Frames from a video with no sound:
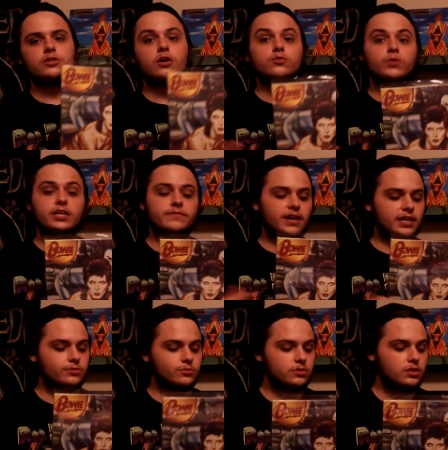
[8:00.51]
on red
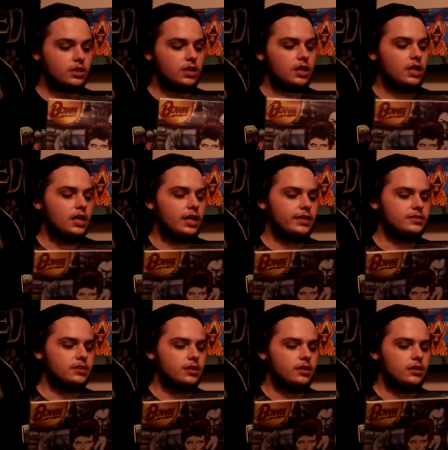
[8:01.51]
vinyl. And
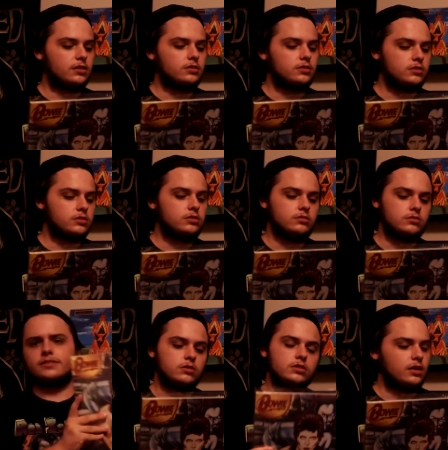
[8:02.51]

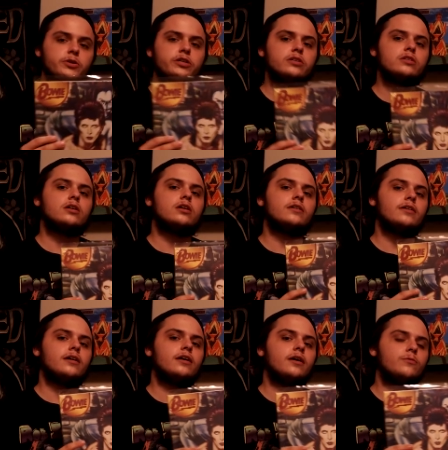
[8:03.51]
it's pretty good.
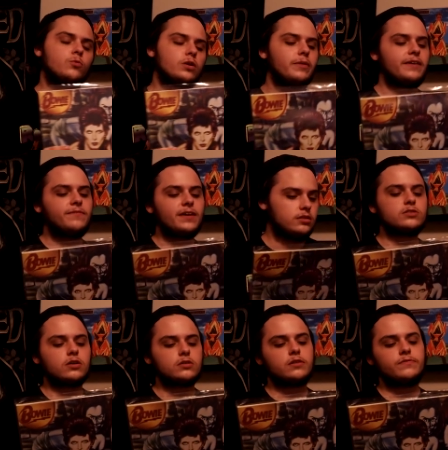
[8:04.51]
One of my favorite
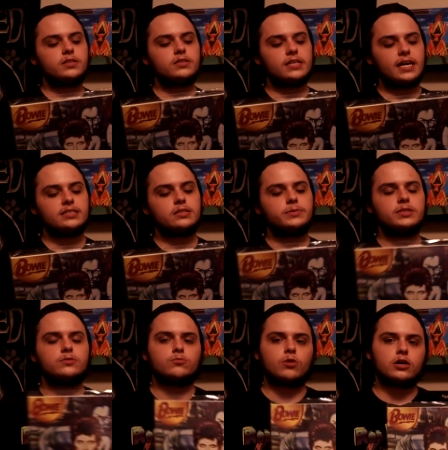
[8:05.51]
songs off this has to be
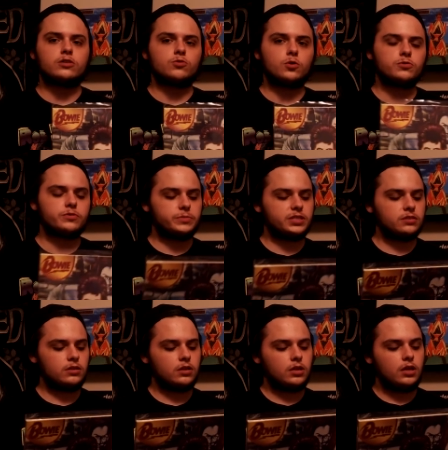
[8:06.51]
Rock and Roll With Me.
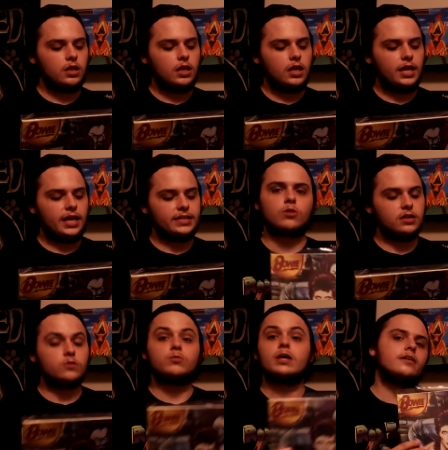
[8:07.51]
And
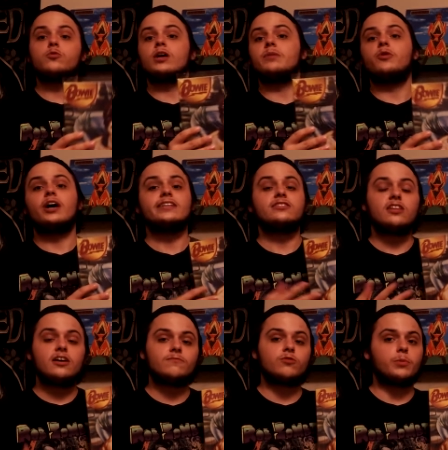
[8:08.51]
Rebel Rebel. I
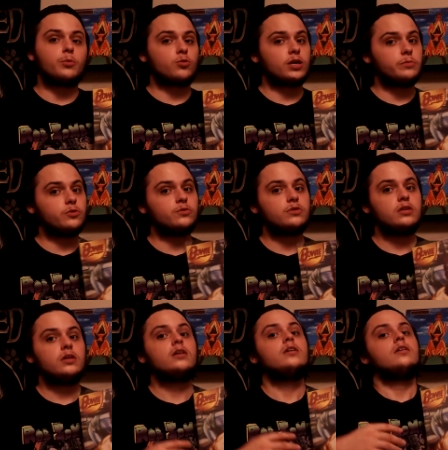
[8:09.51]
love Rebel Rebel.
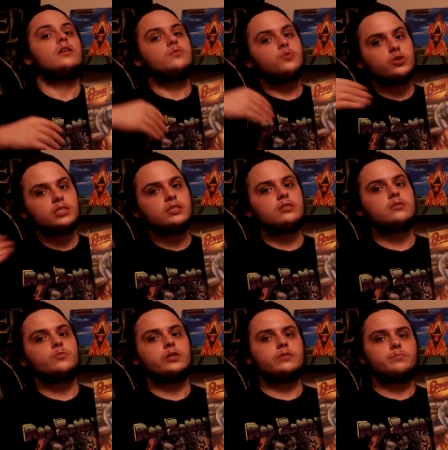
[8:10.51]
And we'll get into
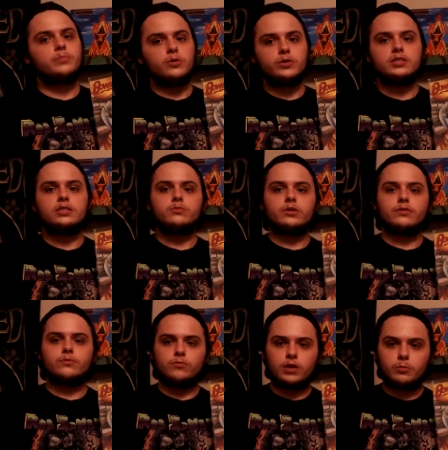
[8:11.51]
what Bowie did
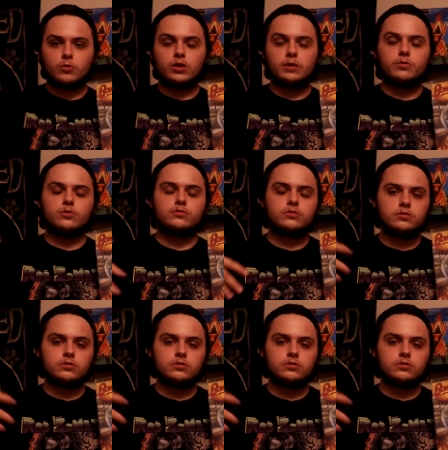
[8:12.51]
with Rebel Rebel,